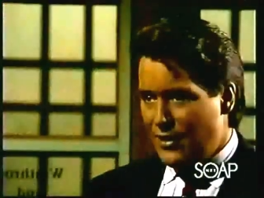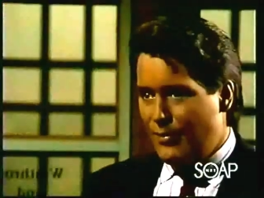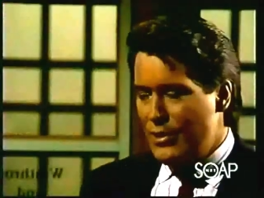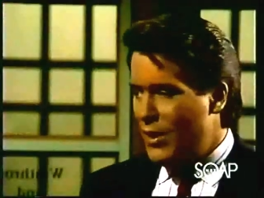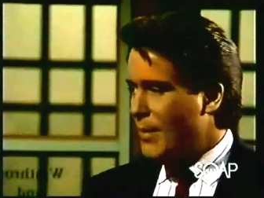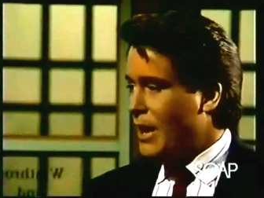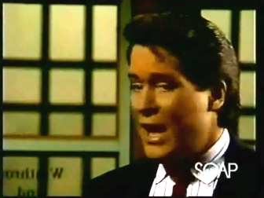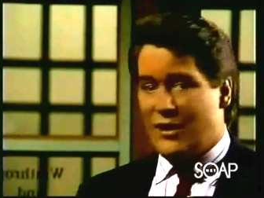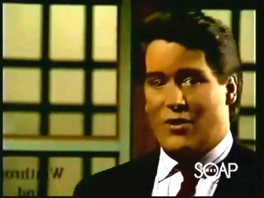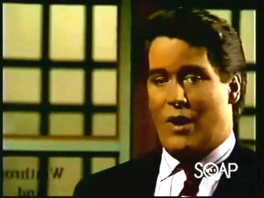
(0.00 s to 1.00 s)
Out of the blue. I mean,
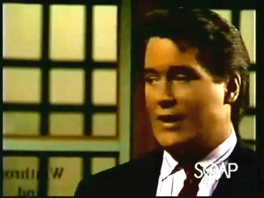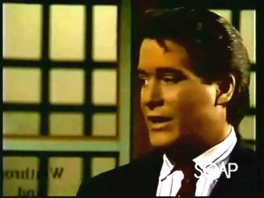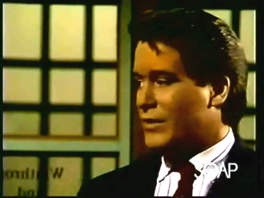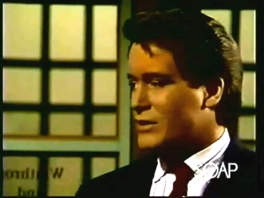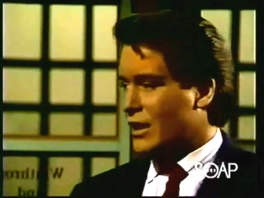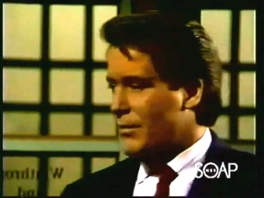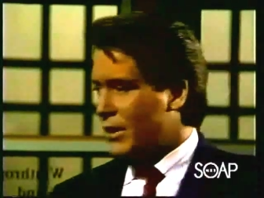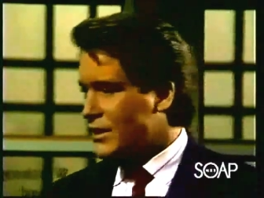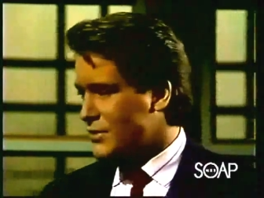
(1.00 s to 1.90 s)
I had no idea he was coming.